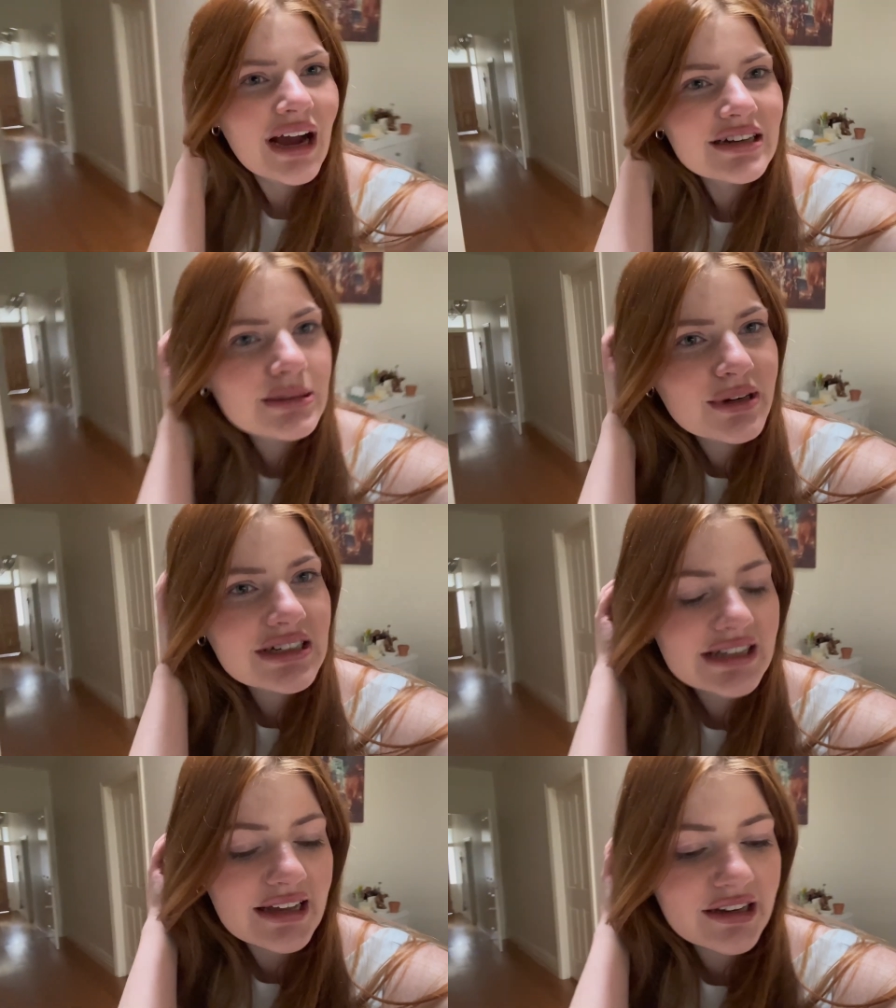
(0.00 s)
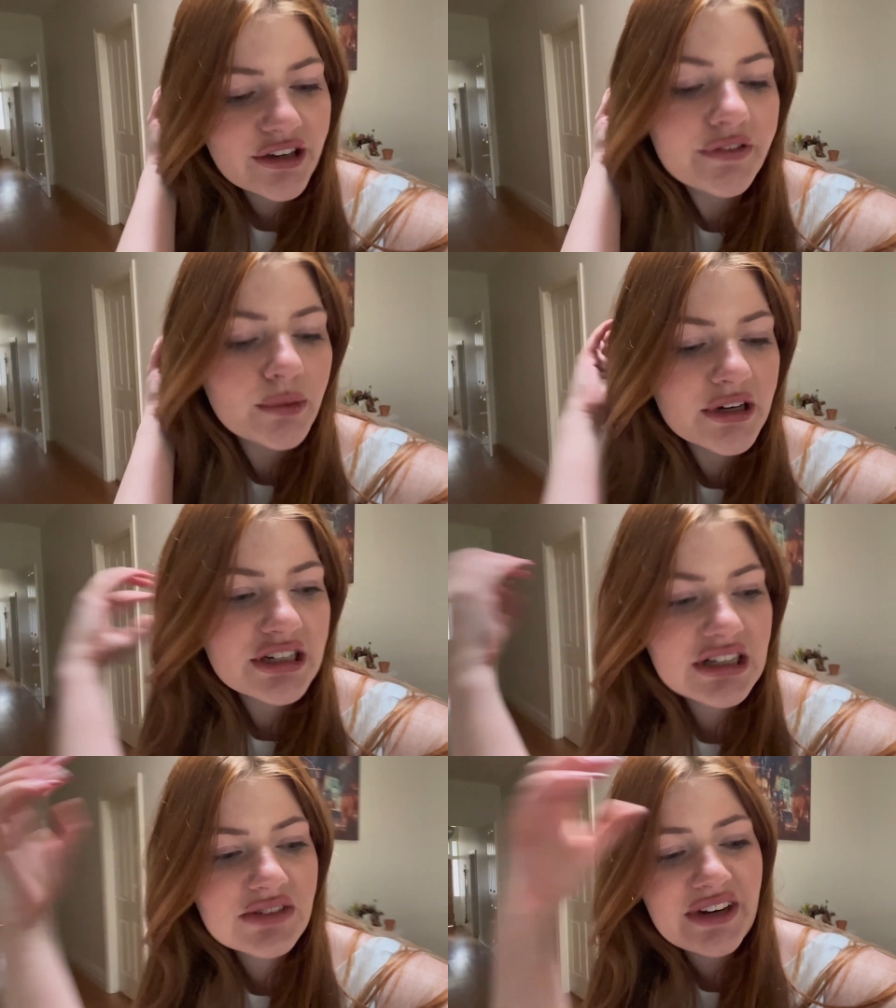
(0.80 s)
I just wanted to say thank you for
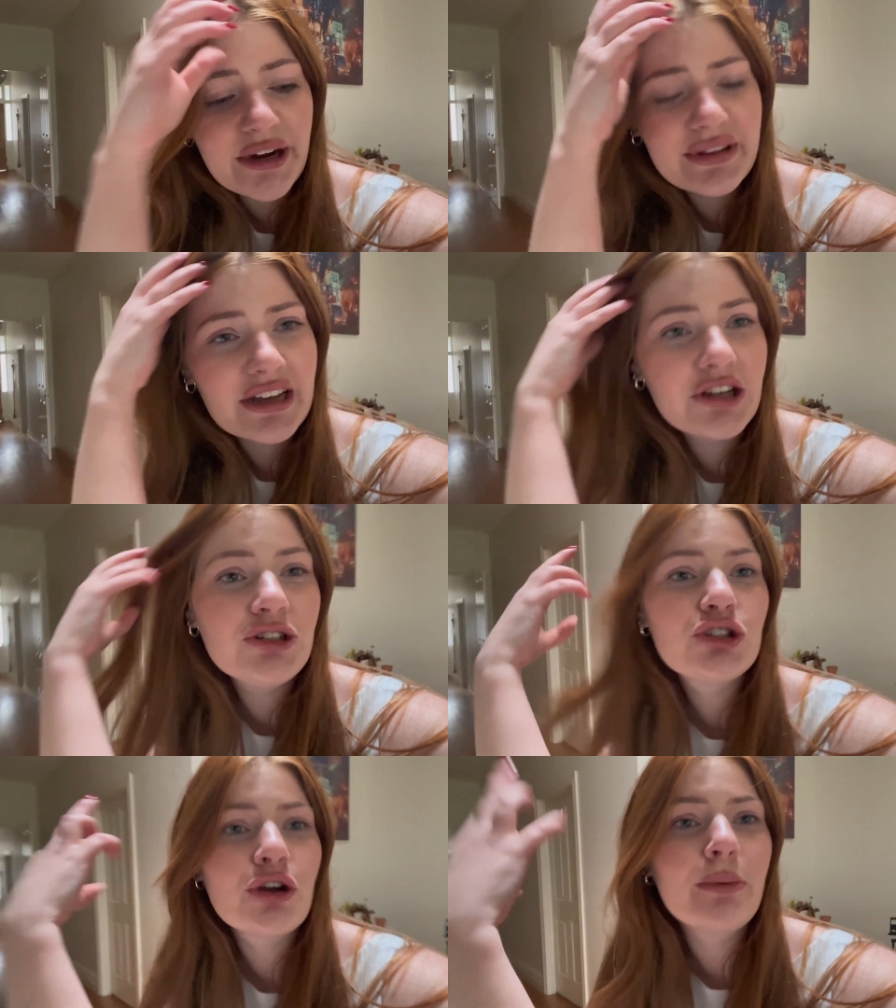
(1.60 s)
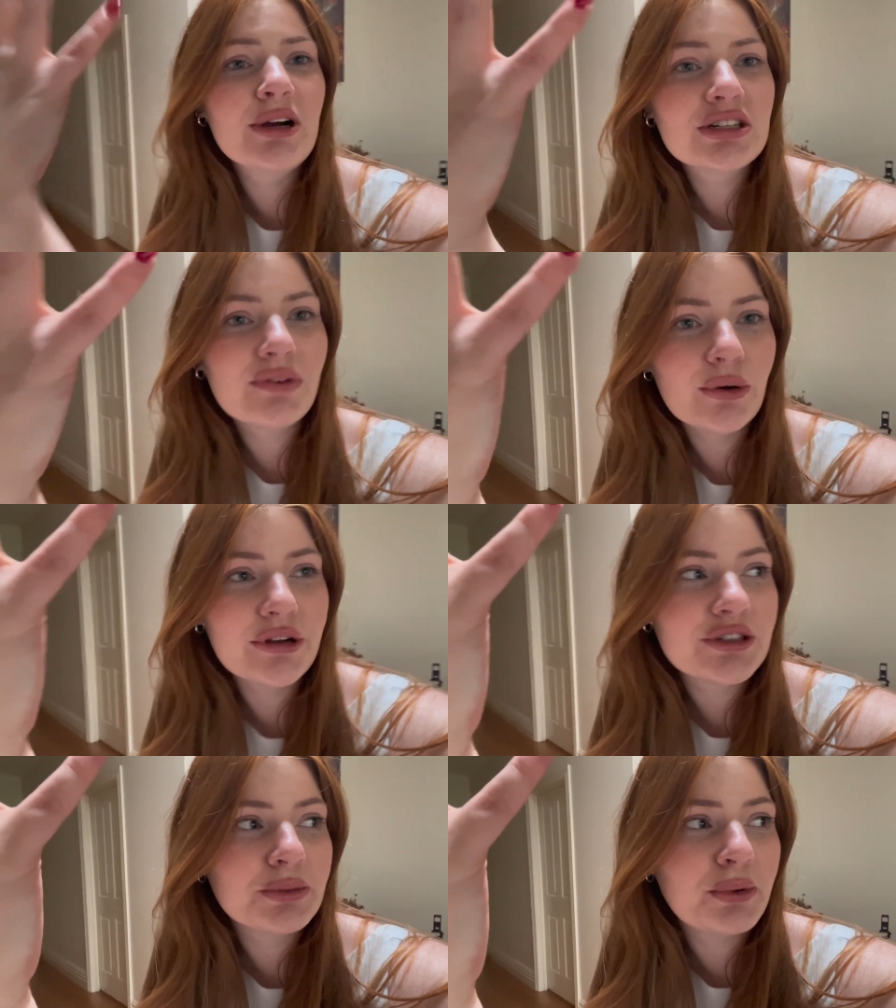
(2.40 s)
watching this video and thank you so much for all
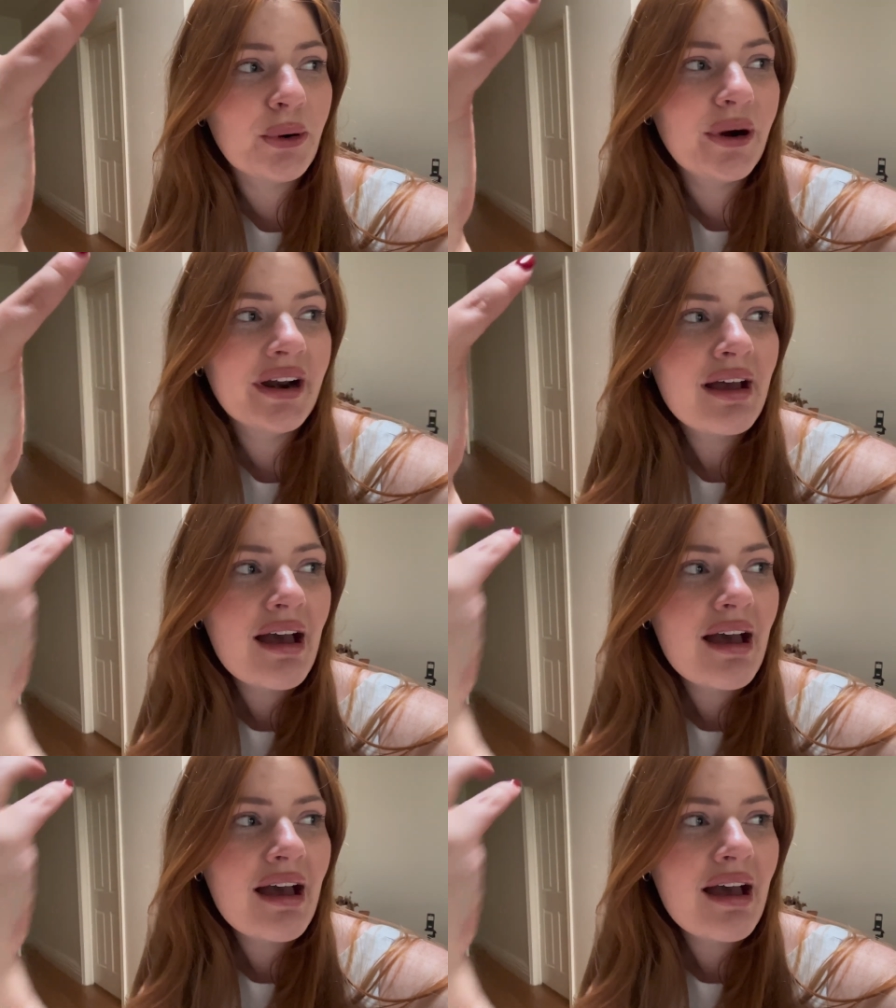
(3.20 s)
your support.